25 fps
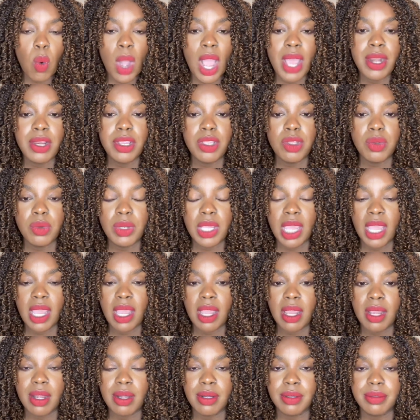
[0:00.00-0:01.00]
why do you
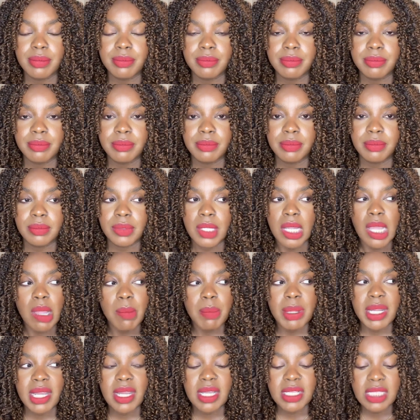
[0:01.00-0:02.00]
care?
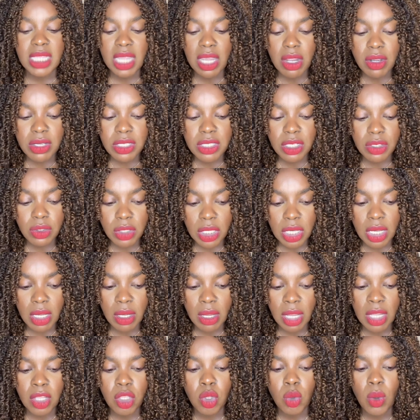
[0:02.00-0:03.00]
Because
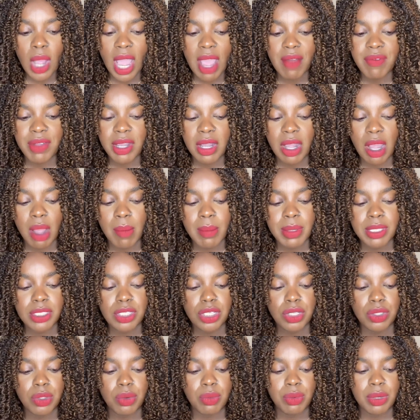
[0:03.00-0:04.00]
you haven't come
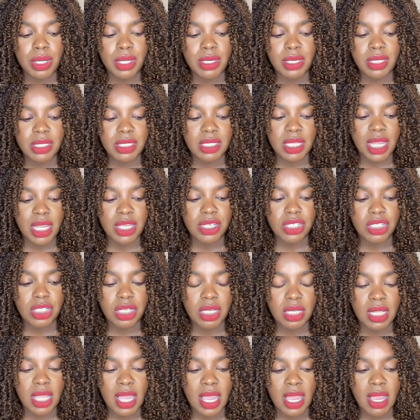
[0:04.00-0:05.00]
into the
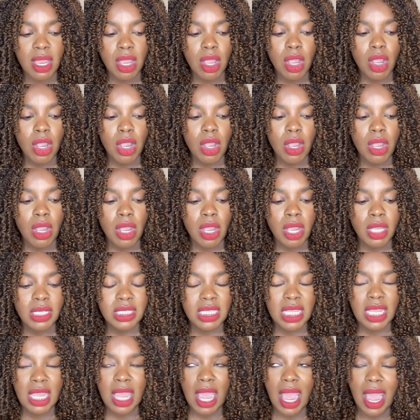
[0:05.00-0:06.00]
realization that,
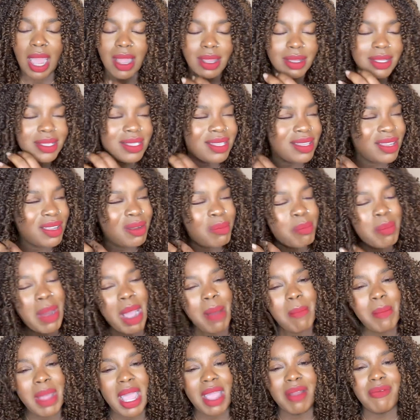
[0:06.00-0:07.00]
see,
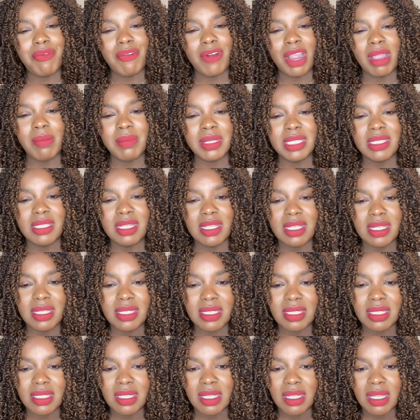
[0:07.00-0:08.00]
my mind frame is
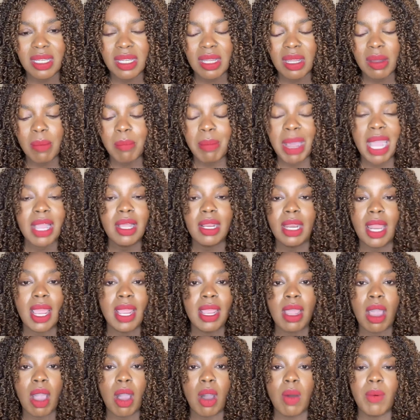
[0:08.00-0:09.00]
this. My
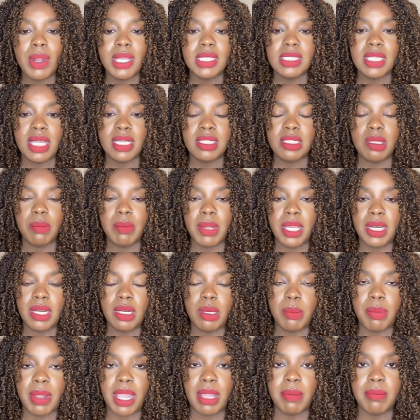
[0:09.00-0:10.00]
client always has the
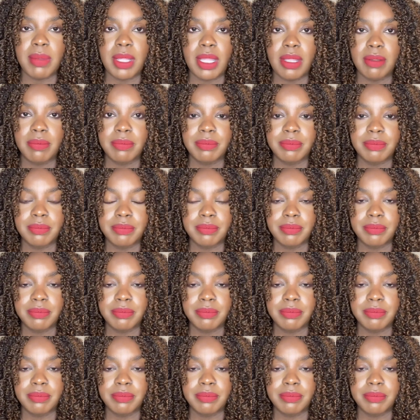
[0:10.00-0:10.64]
money to pay me.